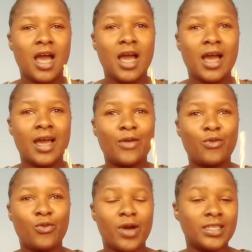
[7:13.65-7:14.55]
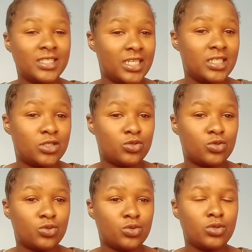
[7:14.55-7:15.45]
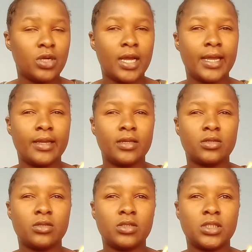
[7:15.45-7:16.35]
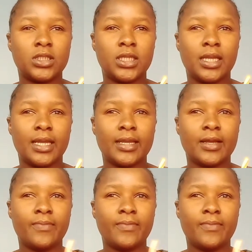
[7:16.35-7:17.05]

I wanted to. I wrote, like,